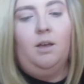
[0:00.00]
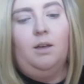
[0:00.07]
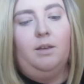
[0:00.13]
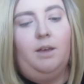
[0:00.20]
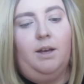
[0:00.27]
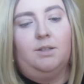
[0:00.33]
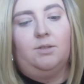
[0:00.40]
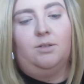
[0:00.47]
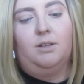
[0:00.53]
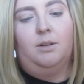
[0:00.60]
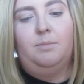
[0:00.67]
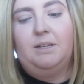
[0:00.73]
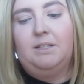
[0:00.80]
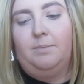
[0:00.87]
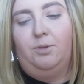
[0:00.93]
Yeah, so it's going to
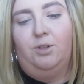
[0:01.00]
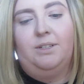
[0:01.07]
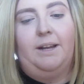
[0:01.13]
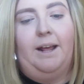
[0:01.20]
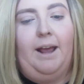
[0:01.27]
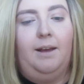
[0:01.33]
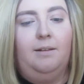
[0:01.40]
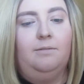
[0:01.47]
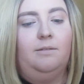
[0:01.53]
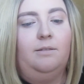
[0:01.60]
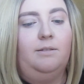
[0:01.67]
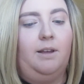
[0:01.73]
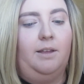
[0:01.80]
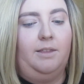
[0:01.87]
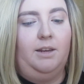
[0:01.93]
be simple today.
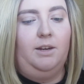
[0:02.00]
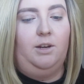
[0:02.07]
Nothing